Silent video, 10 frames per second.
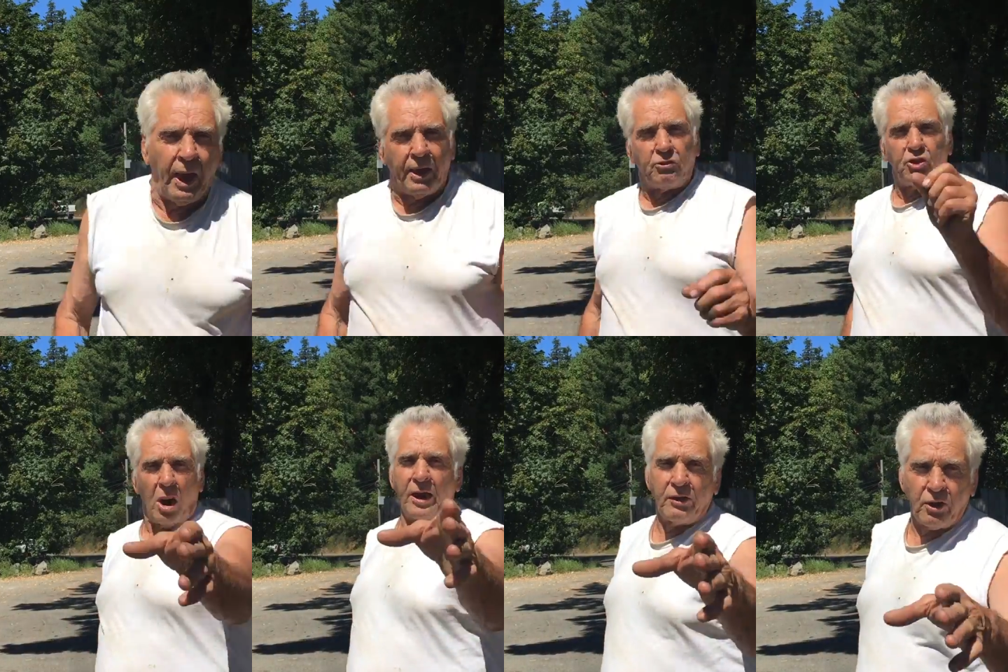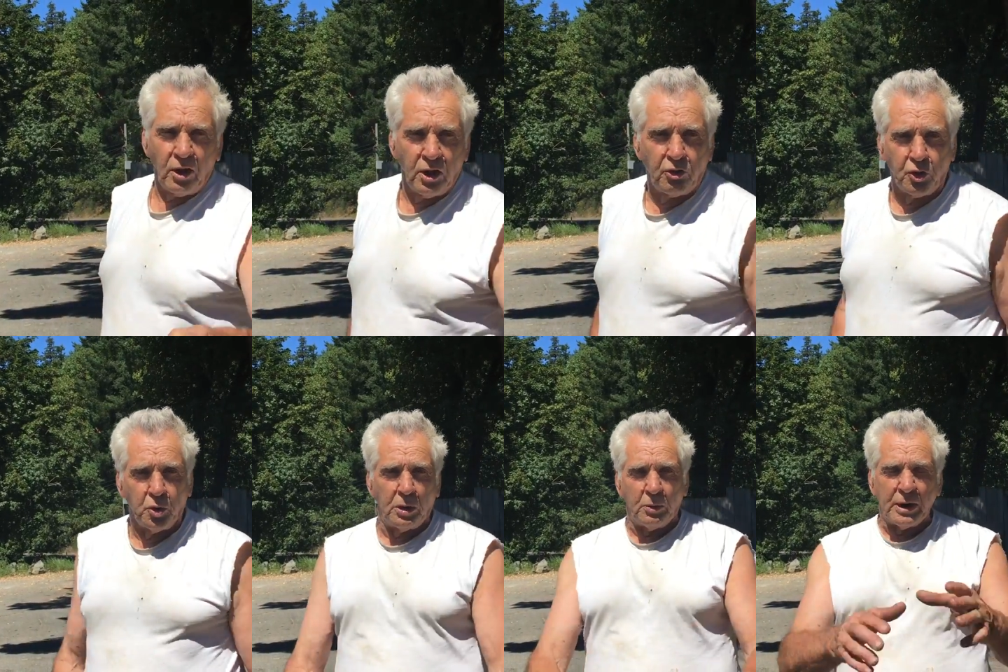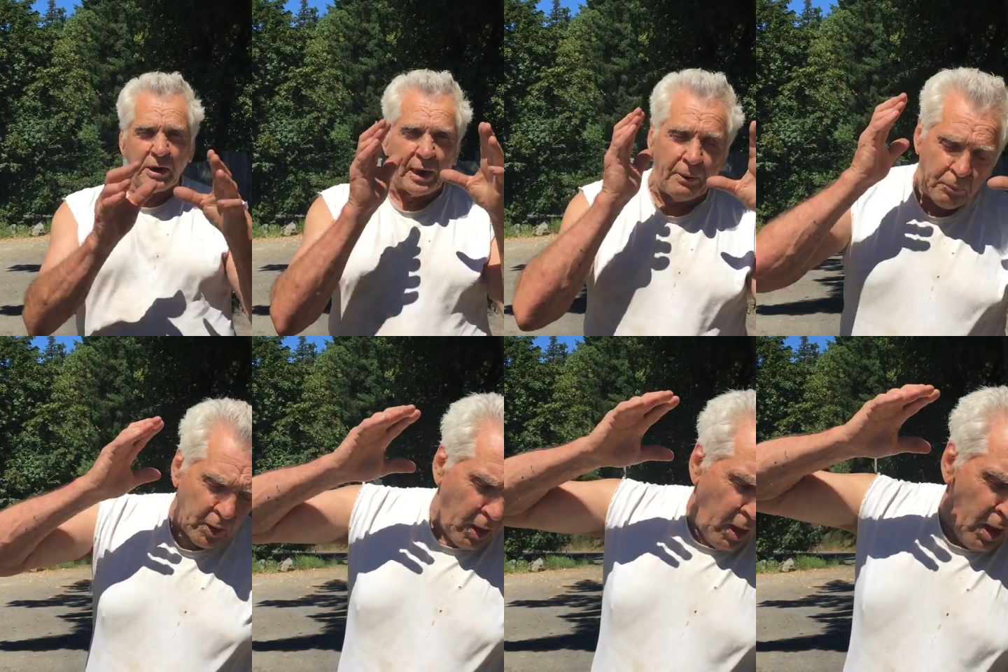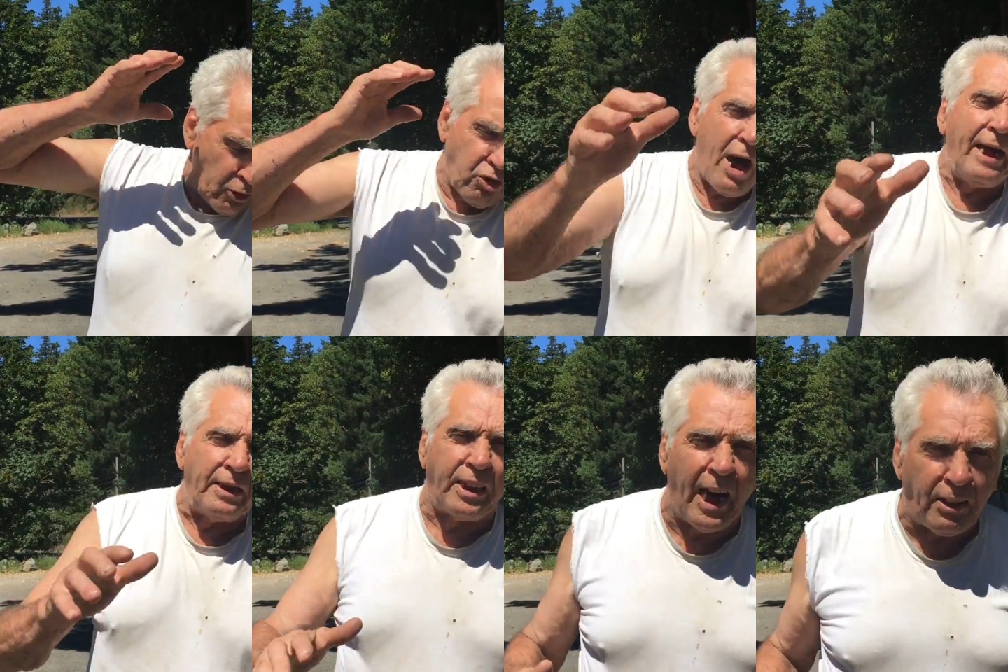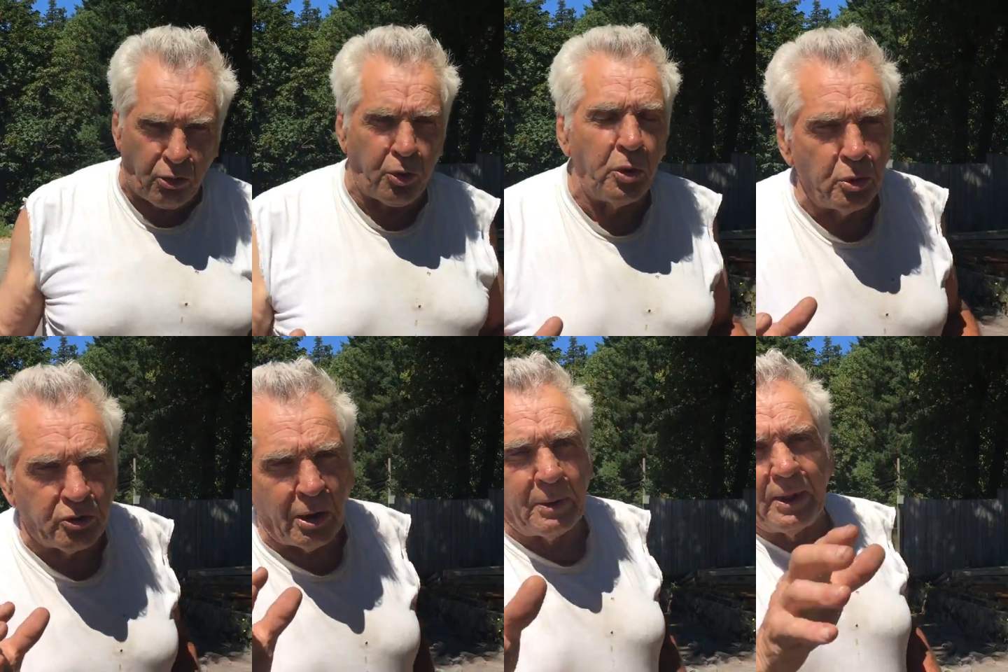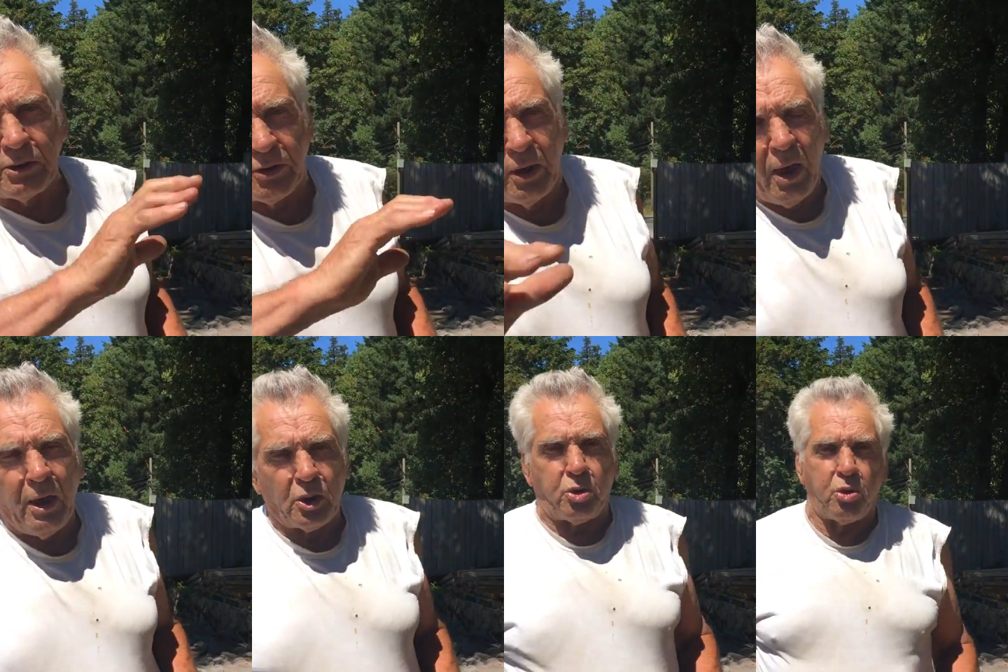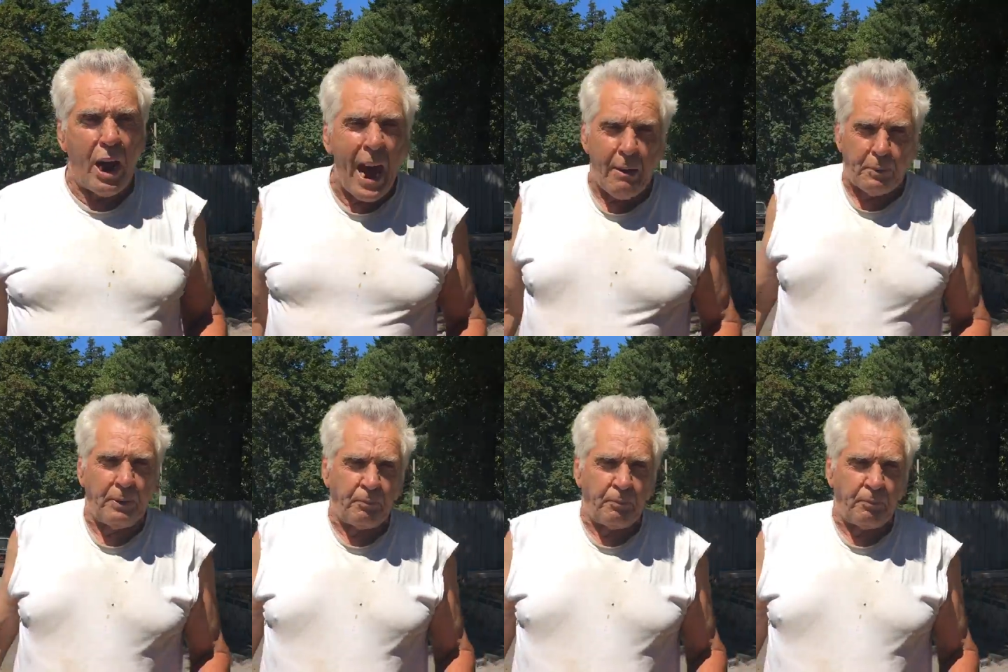and Jonathan LeDrew, and we're going to try and cut through some of this crap